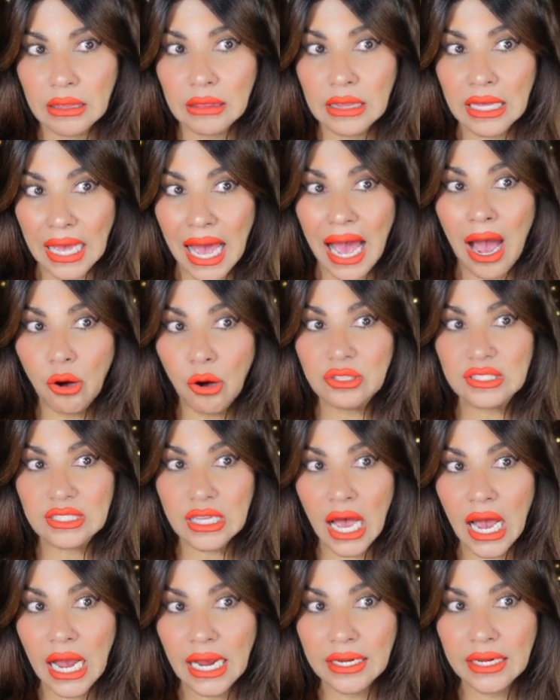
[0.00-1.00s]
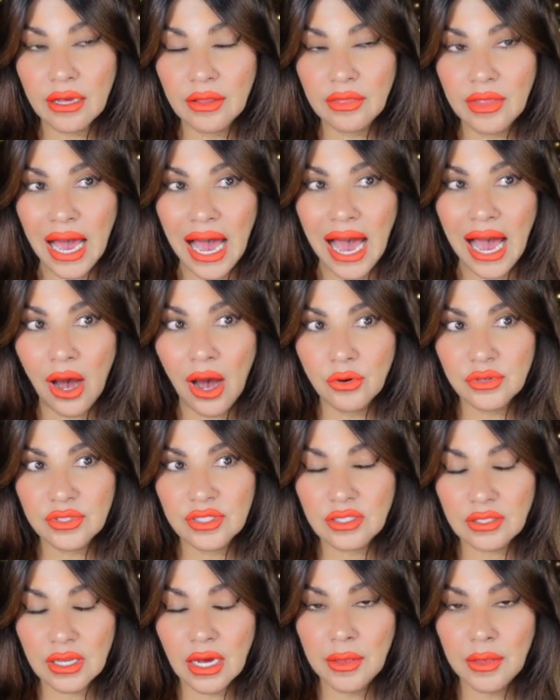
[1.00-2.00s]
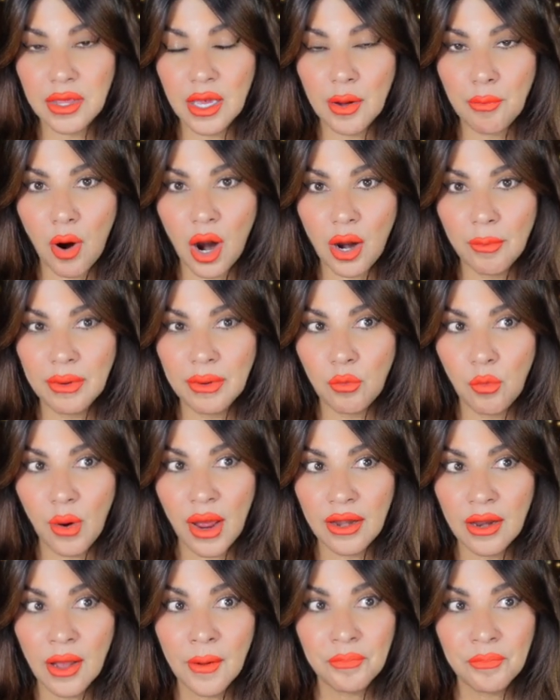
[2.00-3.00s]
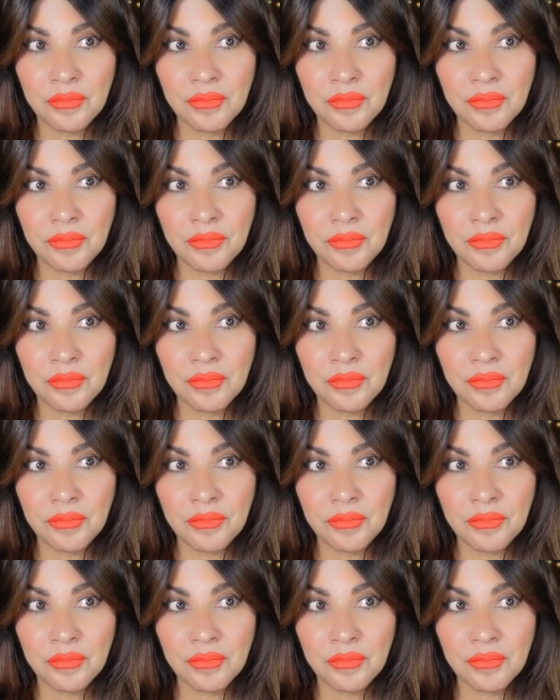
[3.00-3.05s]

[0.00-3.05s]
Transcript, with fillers: like outside the house at the apartment when